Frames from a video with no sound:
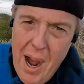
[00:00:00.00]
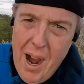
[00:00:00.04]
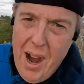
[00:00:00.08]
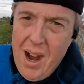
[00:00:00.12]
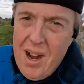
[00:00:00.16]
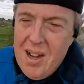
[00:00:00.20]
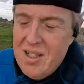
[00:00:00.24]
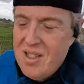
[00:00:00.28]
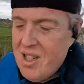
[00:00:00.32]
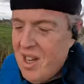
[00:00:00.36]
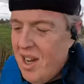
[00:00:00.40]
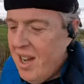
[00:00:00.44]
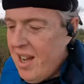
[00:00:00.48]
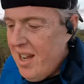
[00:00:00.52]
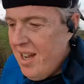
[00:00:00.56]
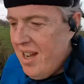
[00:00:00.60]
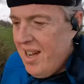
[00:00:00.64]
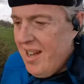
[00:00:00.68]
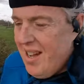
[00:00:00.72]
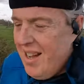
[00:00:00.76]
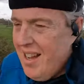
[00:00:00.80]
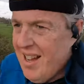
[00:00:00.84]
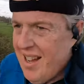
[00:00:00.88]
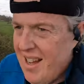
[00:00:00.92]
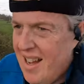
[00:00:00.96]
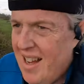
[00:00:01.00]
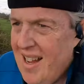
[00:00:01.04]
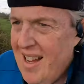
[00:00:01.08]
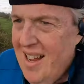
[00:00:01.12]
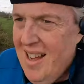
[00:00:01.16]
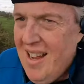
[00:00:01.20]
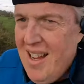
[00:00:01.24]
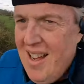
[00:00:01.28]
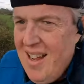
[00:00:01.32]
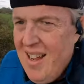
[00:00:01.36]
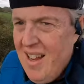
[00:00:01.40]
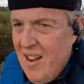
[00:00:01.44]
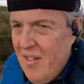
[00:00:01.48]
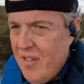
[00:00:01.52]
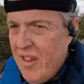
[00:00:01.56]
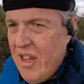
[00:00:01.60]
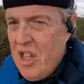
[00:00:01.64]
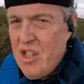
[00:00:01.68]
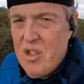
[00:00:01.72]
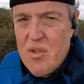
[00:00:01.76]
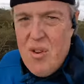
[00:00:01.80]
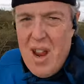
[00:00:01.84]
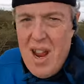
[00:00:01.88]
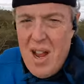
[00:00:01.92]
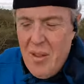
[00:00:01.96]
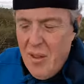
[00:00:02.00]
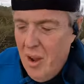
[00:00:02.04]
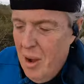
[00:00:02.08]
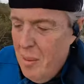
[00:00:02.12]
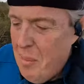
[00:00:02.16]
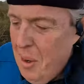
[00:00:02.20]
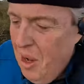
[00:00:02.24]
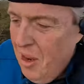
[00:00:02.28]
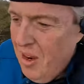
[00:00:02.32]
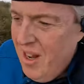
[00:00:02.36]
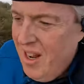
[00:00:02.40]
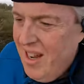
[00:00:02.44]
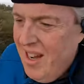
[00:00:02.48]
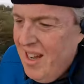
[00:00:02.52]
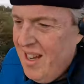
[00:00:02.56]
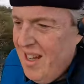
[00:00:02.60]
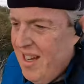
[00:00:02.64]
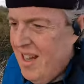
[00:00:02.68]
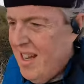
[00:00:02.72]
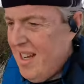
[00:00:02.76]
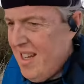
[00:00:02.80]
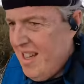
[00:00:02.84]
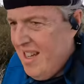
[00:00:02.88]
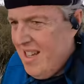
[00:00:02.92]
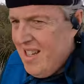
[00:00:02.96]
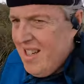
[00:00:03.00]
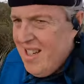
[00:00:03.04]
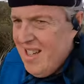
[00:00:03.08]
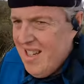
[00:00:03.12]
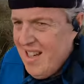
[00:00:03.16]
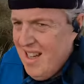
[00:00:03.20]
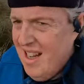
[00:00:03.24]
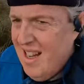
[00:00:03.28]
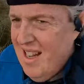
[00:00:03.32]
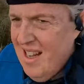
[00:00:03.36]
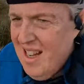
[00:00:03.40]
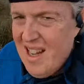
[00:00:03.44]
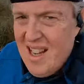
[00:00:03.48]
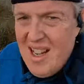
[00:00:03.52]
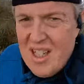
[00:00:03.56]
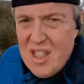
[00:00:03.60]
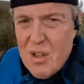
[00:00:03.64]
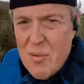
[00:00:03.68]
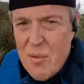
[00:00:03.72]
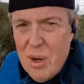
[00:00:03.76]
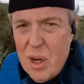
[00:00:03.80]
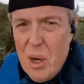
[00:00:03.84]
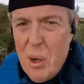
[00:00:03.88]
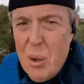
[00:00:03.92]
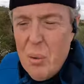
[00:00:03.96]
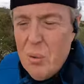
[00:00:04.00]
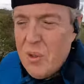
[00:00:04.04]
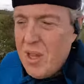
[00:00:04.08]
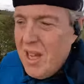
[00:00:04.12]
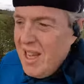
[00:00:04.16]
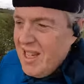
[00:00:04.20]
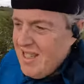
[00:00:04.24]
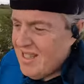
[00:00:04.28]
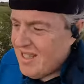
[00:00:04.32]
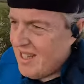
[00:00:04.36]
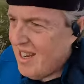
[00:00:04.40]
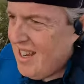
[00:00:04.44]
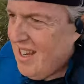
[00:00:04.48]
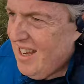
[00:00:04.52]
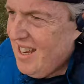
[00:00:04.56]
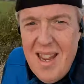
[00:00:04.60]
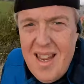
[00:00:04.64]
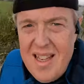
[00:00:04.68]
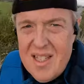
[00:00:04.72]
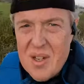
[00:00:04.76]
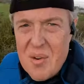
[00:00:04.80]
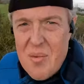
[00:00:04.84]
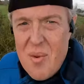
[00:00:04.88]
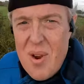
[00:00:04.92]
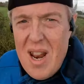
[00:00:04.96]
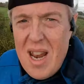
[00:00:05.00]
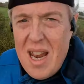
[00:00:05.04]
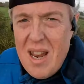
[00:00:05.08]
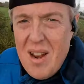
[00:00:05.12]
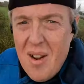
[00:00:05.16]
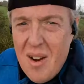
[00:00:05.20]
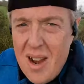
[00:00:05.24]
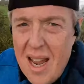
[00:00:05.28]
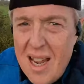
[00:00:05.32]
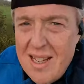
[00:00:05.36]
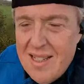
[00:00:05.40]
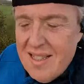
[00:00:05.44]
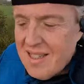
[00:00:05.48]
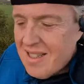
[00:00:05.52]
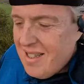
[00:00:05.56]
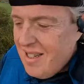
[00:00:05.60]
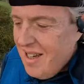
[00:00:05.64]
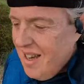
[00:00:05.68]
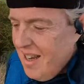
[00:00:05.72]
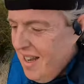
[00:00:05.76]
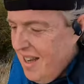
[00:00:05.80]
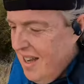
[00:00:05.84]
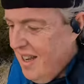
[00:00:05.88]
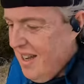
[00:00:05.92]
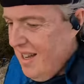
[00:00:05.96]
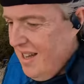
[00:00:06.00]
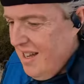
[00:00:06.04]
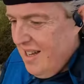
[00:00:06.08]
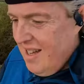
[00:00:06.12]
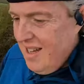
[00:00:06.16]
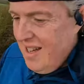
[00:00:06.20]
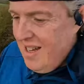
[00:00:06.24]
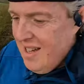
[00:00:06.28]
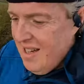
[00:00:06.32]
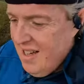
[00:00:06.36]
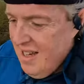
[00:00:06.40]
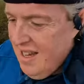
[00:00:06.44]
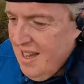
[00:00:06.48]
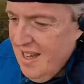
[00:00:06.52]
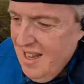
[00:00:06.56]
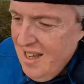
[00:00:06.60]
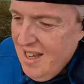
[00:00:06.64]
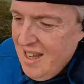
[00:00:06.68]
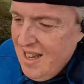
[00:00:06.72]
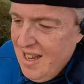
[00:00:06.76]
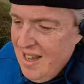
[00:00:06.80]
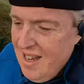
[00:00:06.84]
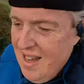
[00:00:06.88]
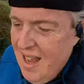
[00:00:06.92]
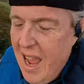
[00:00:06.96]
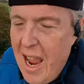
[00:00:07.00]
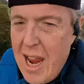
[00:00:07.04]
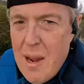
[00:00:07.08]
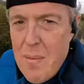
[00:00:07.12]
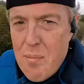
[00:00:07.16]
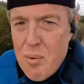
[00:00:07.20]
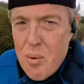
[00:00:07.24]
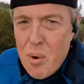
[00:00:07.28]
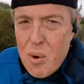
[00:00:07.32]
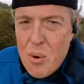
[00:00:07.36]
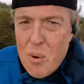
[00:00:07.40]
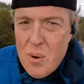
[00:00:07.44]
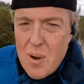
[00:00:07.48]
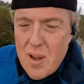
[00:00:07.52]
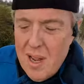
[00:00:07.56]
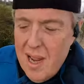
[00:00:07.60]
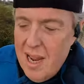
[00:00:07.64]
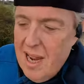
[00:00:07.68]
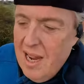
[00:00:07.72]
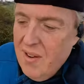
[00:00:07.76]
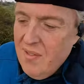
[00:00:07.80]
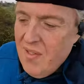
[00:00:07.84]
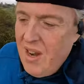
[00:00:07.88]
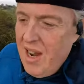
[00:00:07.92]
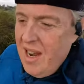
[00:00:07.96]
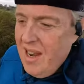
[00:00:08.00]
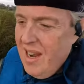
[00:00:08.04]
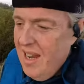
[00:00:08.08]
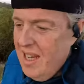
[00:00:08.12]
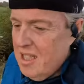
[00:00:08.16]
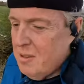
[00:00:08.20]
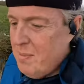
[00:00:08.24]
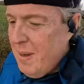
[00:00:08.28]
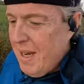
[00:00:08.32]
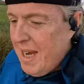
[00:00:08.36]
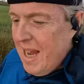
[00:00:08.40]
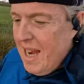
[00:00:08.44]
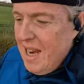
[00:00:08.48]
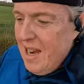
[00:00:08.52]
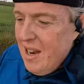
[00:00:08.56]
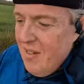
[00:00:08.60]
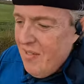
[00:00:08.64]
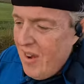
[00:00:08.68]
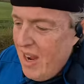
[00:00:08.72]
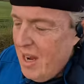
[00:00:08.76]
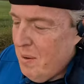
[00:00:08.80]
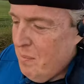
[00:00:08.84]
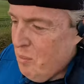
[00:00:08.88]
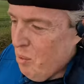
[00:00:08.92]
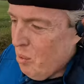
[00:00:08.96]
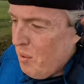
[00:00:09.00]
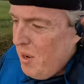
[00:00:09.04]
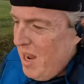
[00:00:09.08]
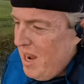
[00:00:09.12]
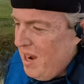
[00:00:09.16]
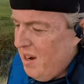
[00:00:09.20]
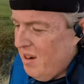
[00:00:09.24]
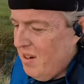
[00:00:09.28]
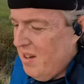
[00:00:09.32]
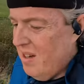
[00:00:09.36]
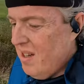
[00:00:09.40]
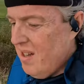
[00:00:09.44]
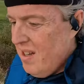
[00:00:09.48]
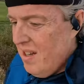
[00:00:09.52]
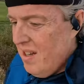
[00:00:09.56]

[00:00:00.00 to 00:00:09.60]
part of this trail that I'm on to record this. It's a really nice April evening. It's the beginning of April now.